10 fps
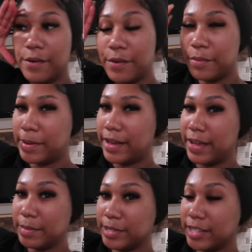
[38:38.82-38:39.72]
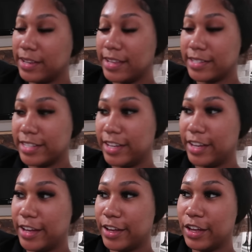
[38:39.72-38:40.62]
Oh, babes,
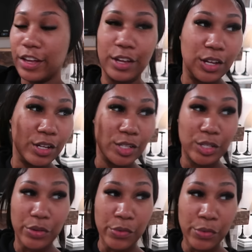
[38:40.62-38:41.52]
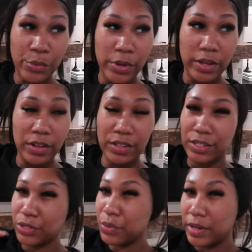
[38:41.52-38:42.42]
listen,
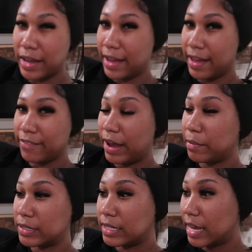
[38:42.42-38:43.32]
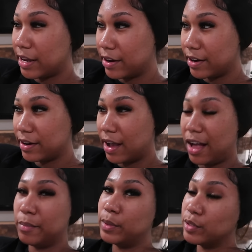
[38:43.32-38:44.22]
2.5 hours later,
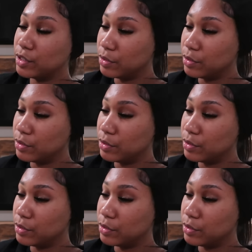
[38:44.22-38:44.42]
almost